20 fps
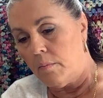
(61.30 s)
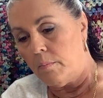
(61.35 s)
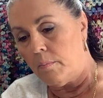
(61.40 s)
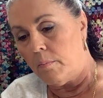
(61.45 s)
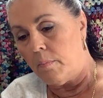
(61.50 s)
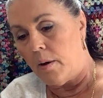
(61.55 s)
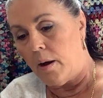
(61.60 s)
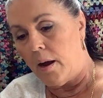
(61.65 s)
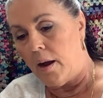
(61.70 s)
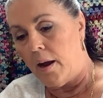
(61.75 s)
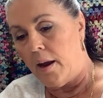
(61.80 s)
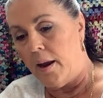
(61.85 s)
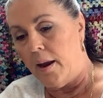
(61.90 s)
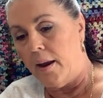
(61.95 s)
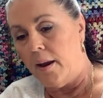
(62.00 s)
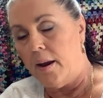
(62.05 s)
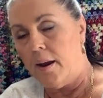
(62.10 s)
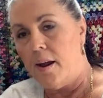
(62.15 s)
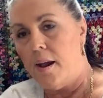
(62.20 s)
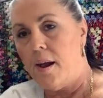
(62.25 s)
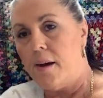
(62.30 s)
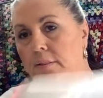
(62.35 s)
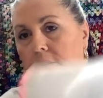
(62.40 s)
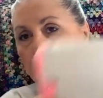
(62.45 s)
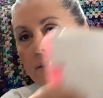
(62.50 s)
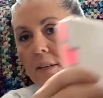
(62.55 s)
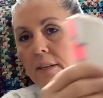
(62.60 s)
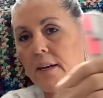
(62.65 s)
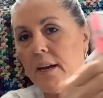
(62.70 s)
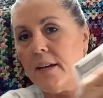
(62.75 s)
my
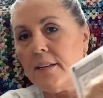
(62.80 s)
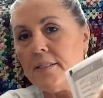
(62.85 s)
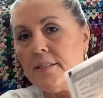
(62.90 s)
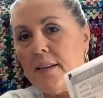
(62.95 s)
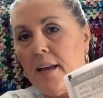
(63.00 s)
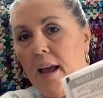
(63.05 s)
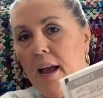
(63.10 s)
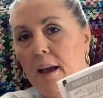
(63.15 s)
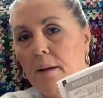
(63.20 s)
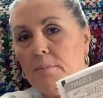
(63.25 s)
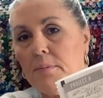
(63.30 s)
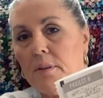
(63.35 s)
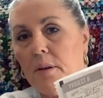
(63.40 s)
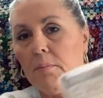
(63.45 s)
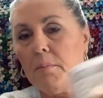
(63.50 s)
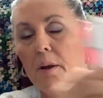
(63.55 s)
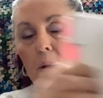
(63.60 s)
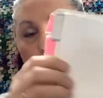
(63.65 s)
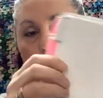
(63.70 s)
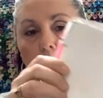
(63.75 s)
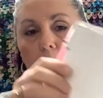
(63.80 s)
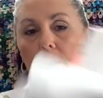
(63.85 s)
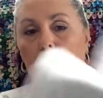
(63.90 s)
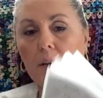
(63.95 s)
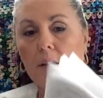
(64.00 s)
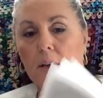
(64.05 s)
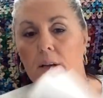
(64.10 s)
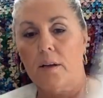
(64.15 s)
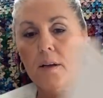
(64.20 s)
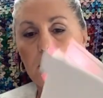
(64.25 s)
I got tabs on my book
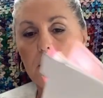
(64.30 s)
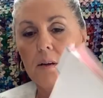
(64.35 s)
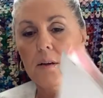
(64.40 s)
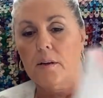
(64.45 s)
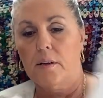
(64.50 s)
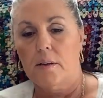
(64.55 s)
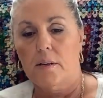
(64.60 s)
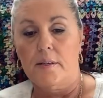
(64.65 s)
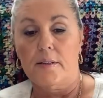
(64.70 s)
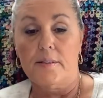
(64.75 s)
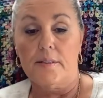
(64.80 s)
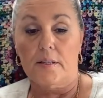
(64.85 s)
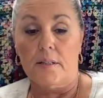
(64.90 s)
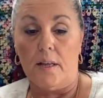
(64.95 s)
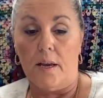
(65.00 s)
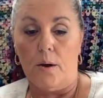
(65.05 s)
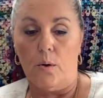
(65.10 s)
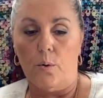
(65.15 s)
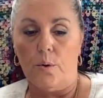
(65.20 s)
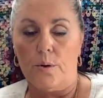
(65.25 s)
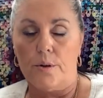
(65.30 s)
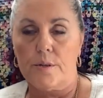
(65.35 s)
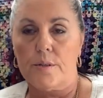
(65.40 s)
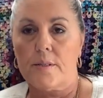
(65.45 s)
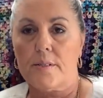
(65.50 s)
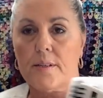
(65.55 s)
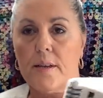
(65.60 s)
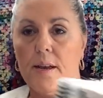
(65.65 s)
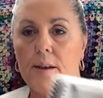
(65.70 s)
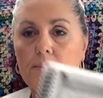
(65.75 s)
until I order
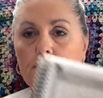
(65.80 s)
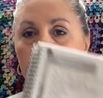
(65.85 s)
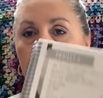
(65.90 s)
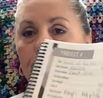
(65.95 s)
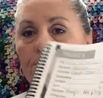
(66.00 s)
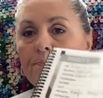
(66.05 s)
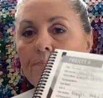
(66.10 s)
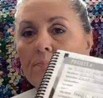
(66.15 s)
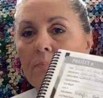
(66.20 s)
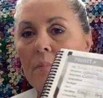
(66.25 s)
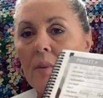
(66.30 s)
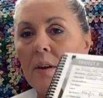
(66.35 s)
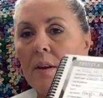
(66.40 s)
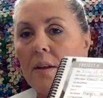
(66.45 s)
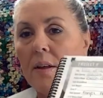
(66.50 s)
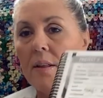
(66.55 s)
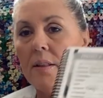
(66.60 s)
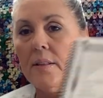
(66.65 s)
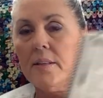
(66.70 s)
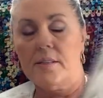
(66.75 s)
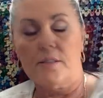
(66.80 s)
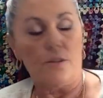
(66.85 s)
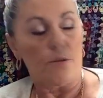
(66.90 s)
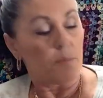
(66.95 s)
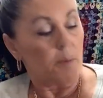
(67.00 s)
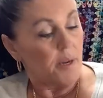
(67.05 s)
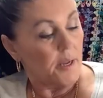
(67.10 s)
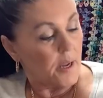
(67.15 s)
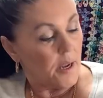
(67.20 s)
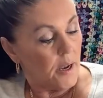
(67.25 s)
some. These are
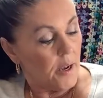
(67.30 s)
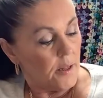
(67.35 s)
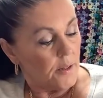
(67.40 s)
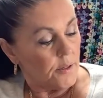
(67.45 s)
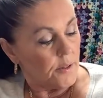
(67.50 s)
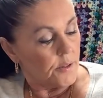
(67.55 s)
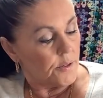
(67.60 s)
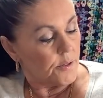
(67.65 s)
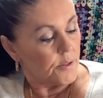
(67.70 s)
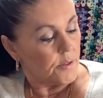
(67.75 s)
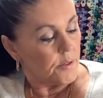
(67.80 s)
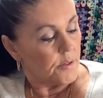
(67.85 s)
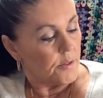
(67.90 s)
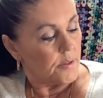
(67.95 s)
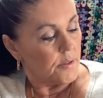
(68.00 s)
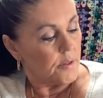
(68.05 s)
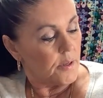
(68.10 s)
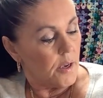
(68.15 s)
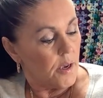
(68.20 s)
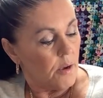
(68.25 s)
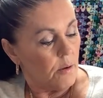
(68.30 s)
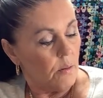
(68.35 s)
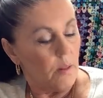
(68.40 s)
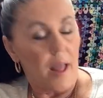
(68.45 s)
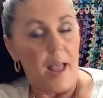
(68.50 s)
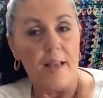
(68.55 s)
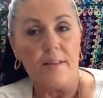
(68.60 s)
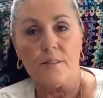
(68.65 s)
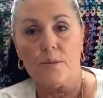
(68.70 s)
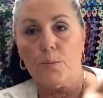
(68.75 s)
my colors. So
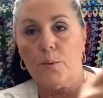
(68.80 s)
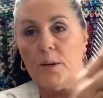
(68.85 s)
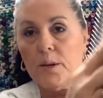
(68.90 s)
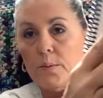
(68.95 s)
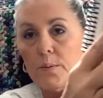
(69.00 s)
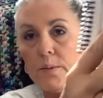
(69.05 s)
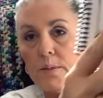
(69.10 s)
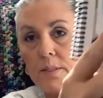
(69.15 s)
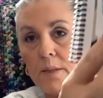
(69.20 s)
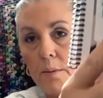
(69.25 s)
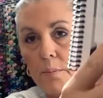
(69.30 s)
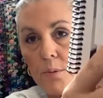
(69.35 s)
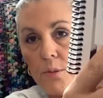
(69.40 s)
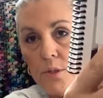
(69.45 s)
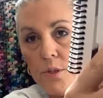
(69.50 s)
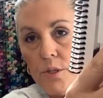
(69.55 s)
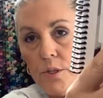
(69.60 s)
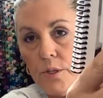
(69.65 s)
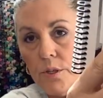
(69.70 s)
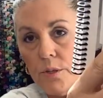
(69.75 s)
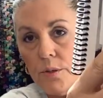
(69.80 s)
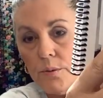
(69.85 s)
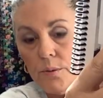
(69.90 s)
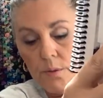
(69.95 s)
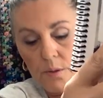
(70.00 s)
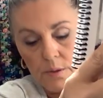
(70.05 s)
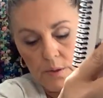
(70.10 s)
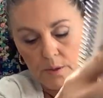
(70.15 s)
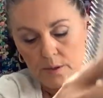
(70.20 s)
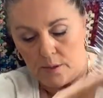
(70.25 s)
last week was number two.
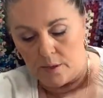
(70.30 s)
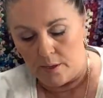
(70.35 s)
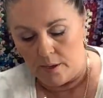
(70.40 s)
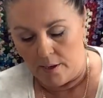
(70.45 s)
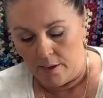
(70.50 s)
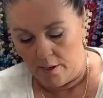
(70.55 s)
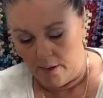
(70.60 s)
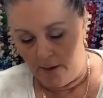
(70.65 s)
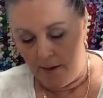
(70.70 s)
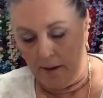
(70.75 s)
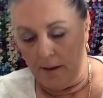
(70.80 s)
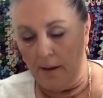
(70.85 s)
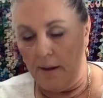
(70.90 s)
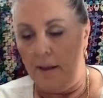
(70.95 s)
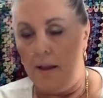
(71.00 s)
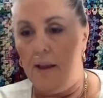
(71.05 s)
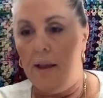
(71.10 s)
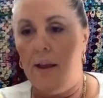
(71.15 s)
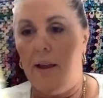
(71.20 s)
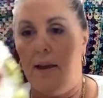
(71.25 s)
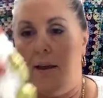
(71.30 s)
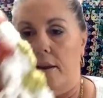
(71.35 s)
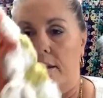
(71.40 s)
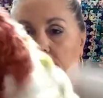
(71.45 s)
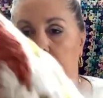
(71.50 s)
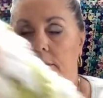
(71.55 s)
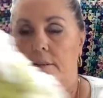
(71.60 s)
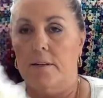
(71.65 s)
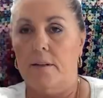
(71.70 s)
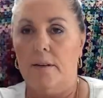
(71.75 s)

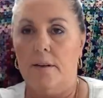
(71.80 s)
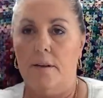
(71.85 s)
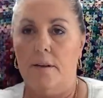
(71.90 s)
And